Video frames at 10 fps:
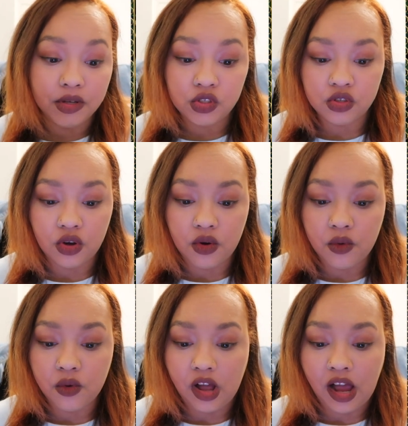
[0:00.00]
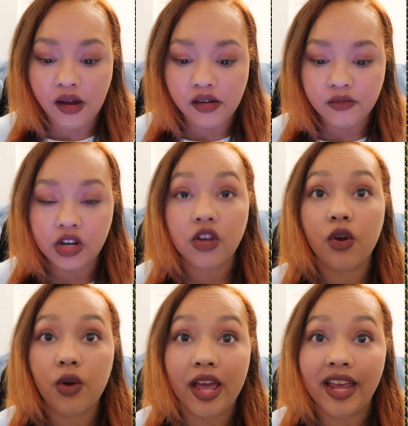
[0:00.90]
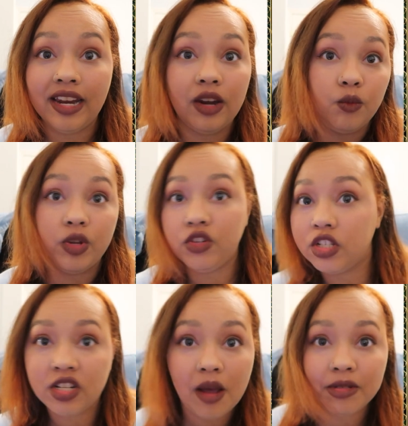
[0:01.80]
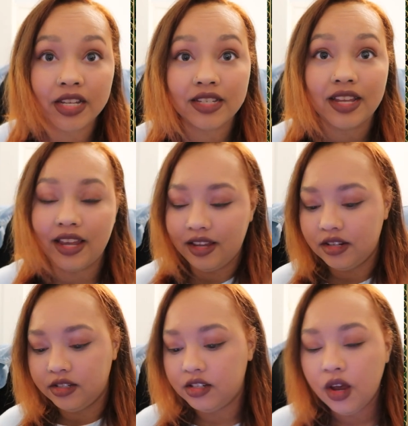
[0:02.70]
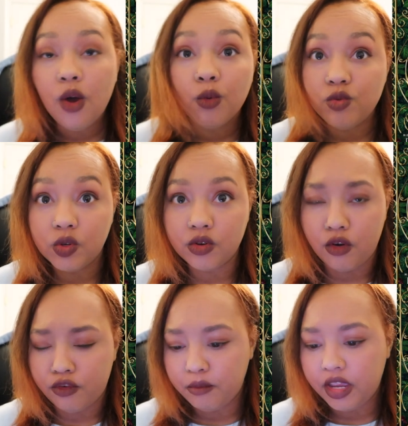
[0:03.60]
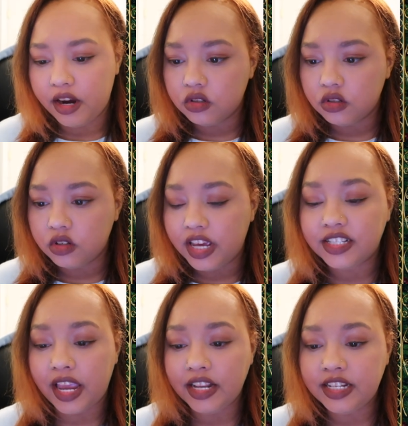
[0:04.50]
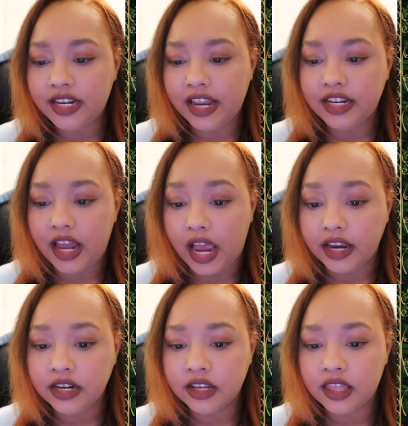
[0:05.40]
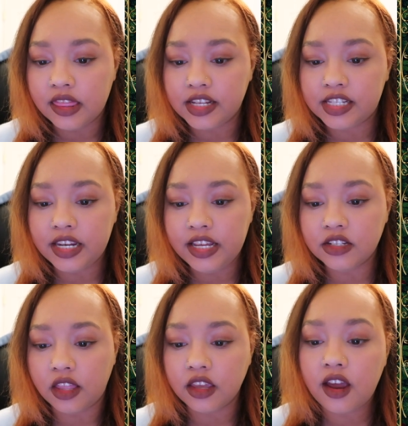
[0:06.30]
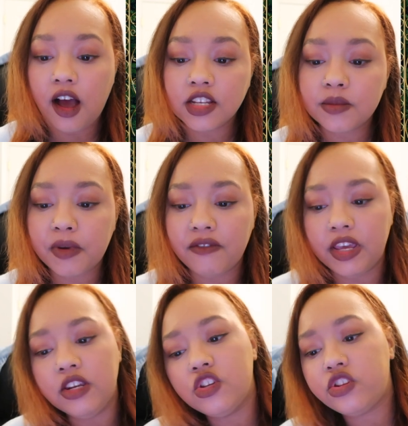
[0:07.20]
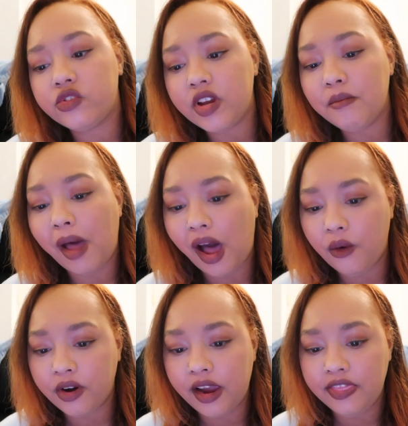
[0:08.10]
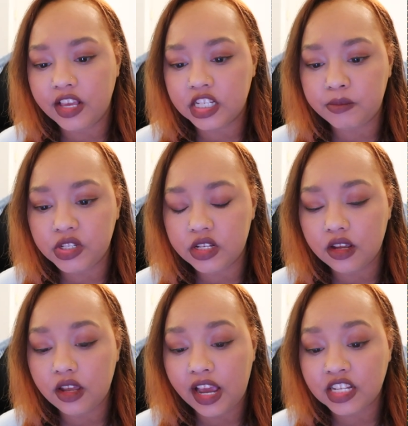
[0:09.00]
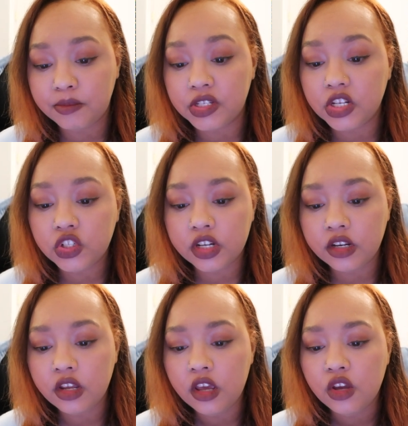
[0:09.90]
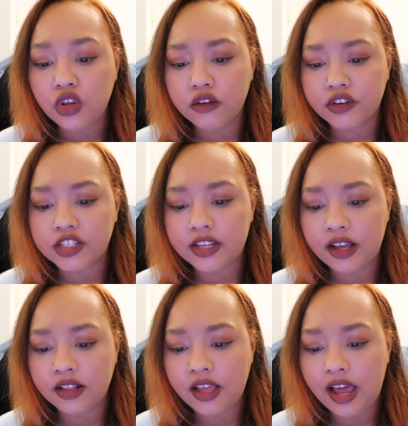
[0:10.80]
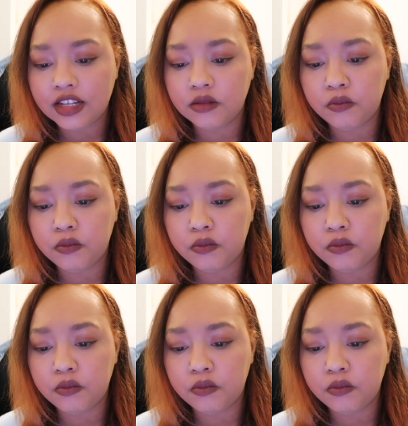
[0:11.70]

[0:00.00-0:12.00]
so I'm gonna go ahead and read you the synopsis and we will go from there. It's 1889. The city is on the cusp of industry and power, and the exposition universelle has